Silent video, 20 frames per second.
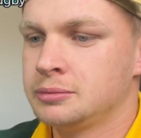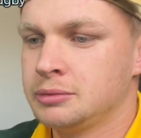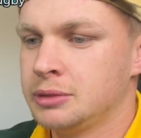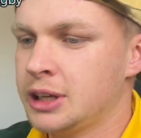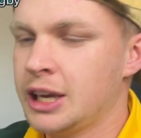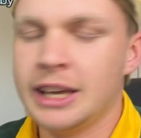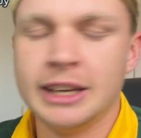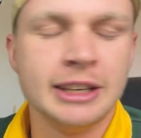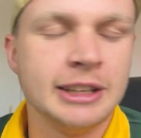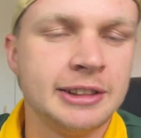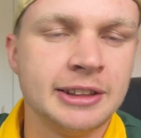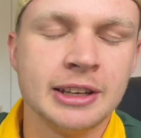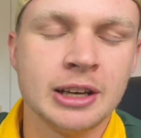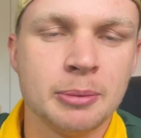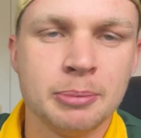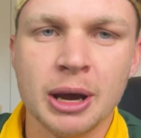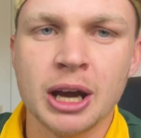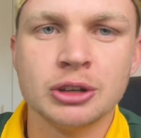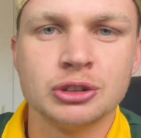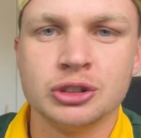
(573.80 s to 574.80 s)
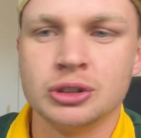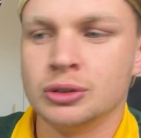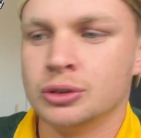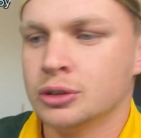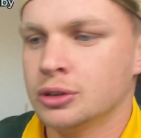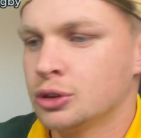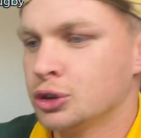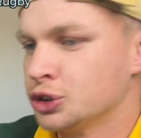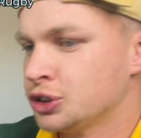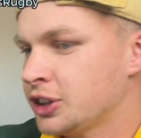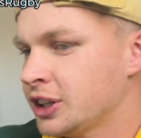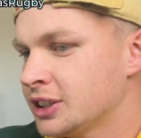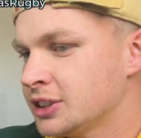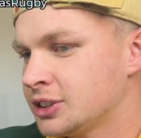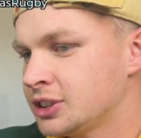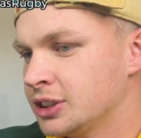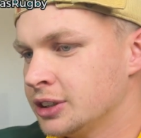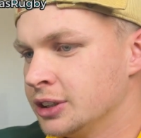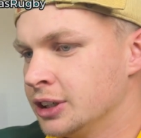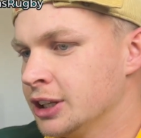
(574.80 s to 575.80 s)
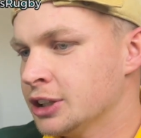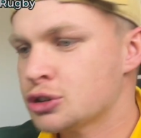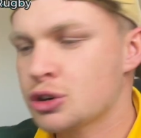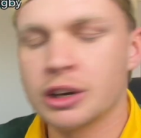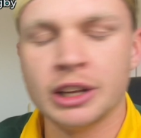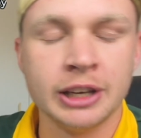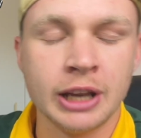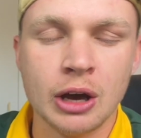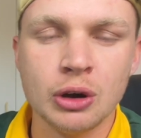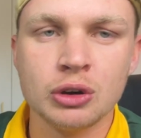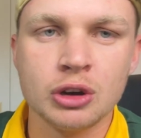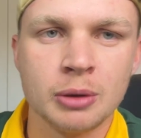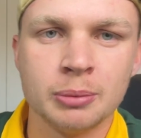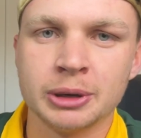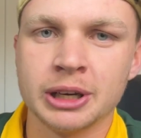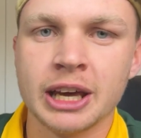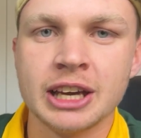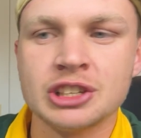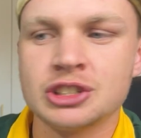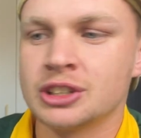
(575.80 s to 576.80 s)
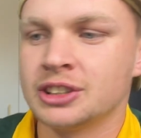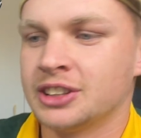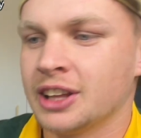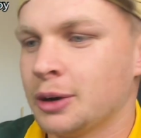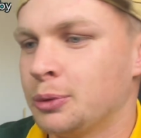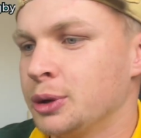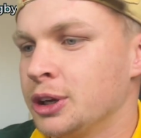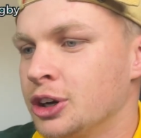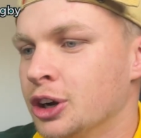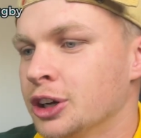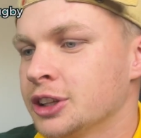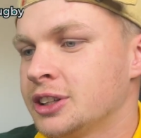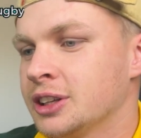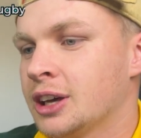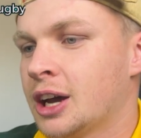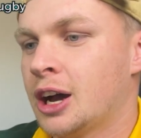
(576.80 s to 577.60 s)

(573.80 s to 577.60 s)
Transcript: anything about you, because there's literally no combinations that we got here.